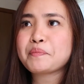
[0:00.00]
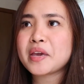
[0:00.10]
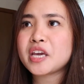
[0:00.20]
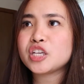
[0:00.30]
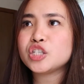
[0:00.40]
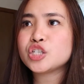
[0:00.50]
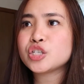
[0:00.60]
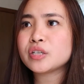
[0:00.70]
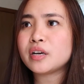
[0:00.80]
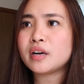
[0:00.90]

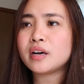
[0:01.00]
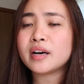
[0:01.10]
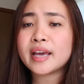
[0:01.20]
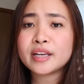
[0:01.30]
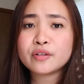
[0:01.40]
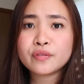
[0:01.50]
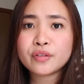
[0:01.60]
page 8 of